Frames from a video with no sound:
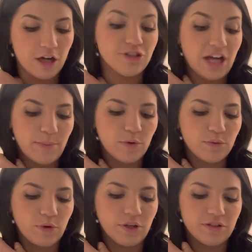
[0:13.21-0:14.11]
Chapel
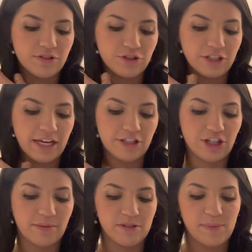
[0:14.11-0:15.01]
Royal St
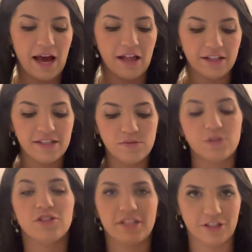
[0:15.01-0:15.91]
James Palace,
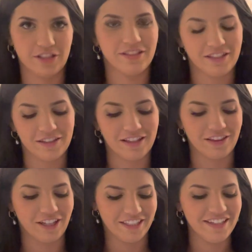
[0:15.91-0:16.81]
which is here
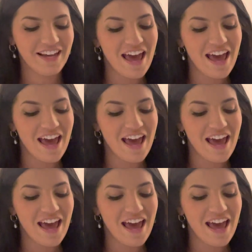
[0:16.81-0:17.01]
in London.